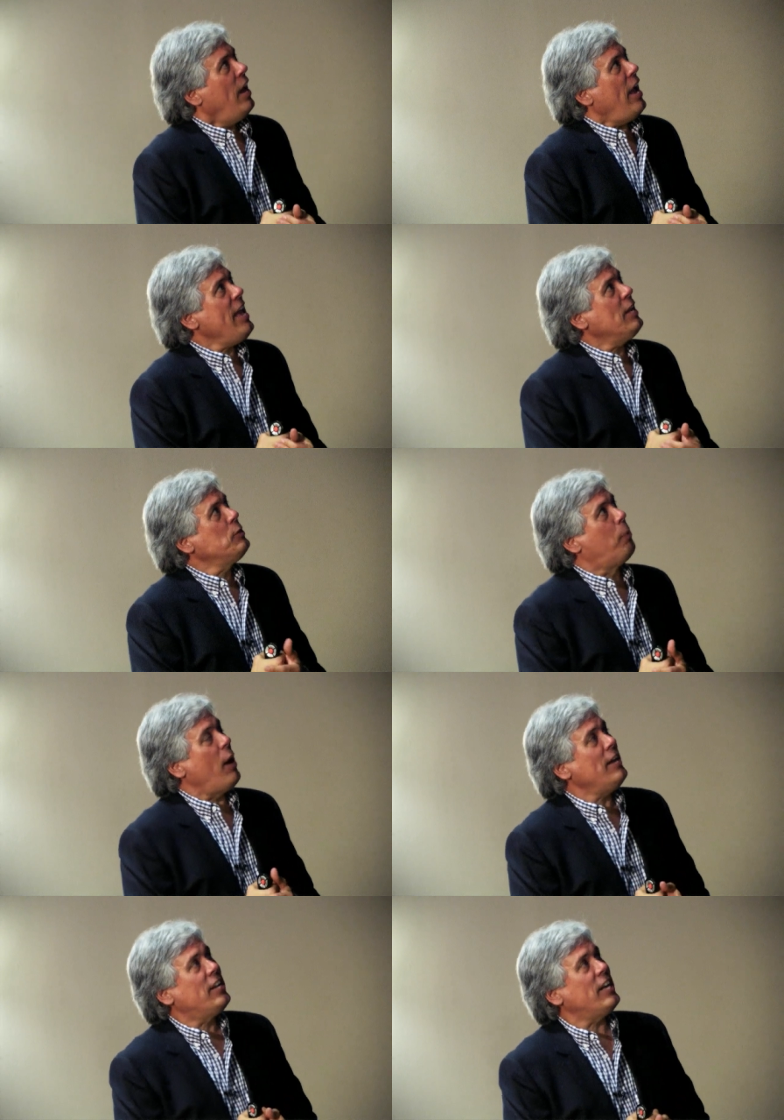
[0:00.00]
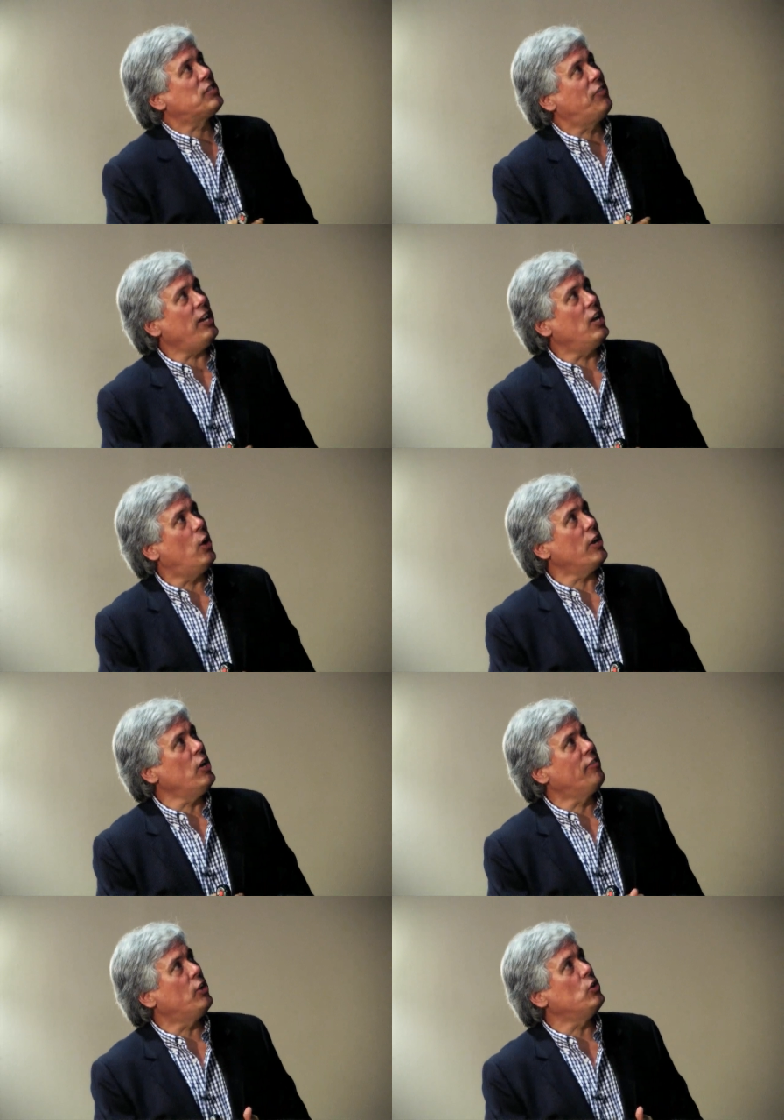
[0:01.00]
And BrandX video
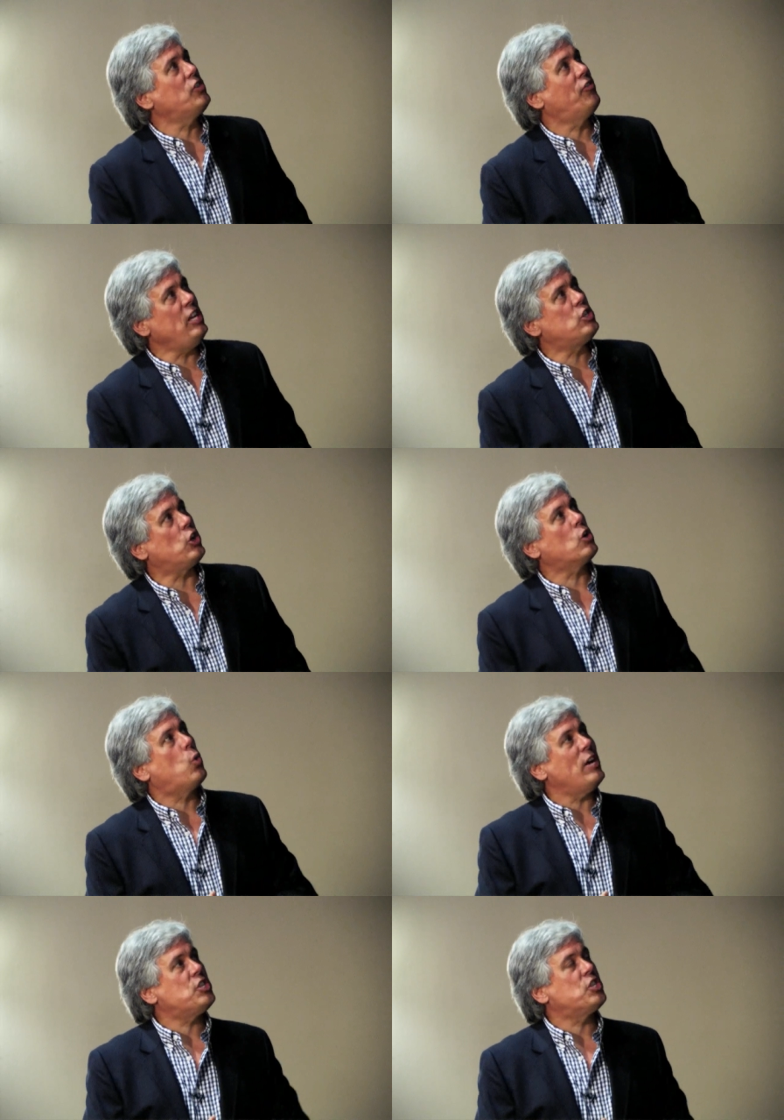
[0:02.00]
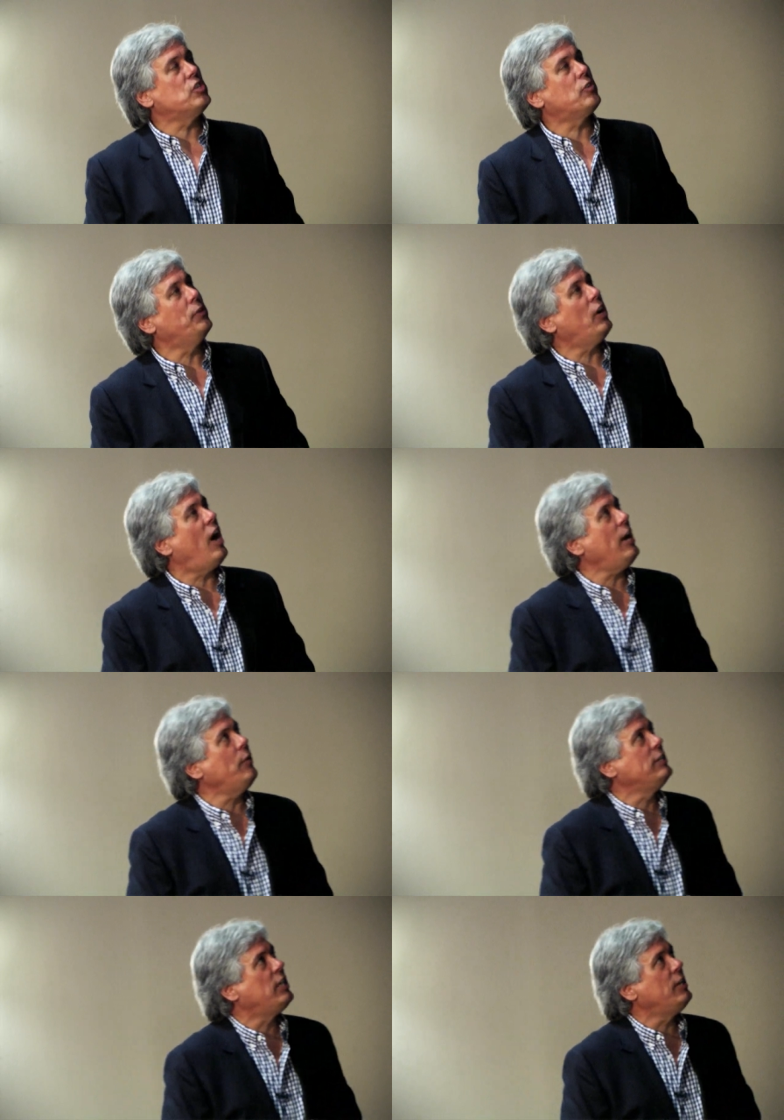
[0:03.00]
interviews feature questions from your
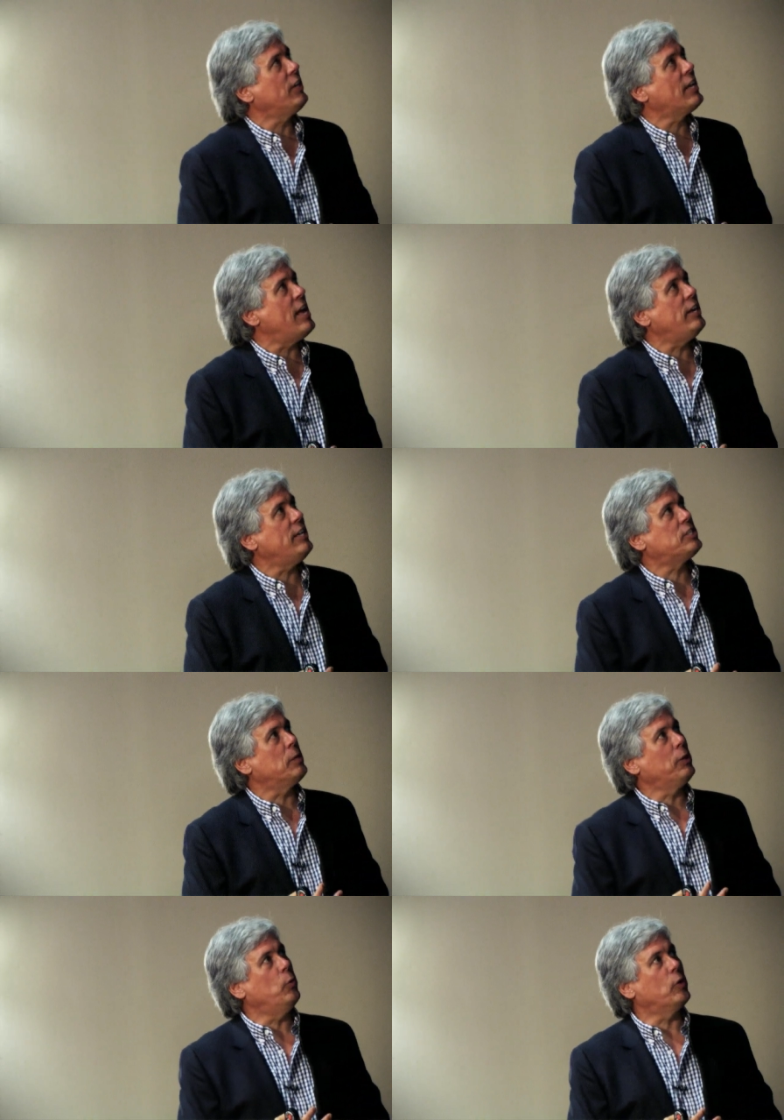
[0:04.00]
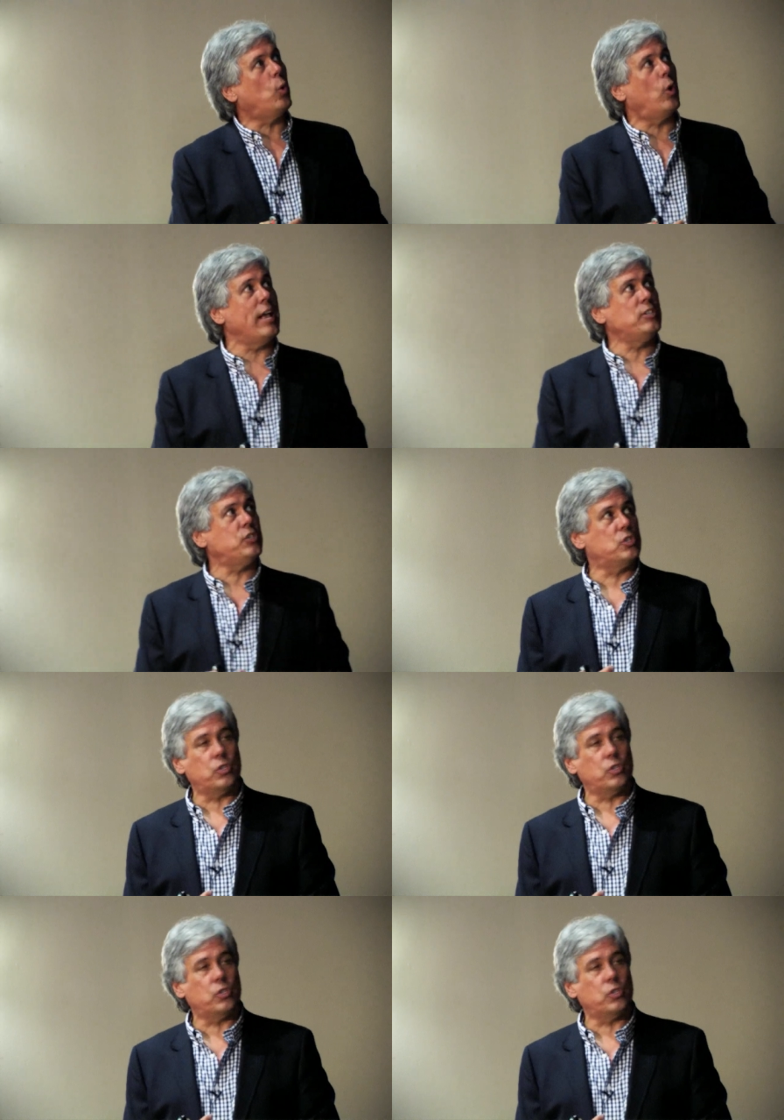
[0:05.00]
hiring team that candidates simply record answers